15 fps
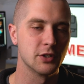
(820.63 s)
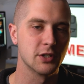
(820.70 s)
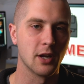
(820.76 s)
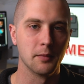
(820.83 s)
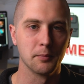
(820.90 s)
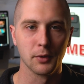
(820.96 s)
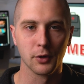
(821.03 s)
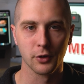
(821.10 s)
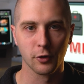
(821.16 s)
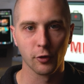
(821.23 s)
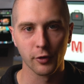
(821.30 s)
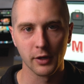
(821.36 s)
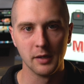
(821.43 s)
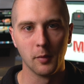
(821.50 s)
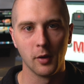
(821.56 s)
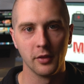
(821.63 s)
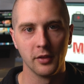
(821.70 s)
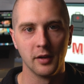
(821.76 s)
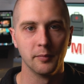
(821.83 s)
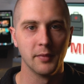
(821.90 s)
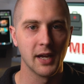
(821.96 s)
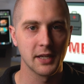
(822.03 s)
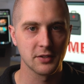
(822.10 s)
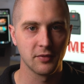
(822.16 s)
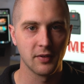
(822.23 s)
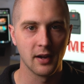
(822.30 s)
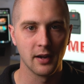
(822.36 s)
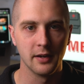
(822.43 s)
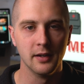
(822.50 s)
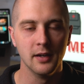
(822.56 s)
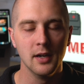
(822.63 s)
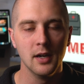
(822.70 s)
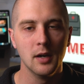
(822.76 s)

sunburn cream on them, that's fine.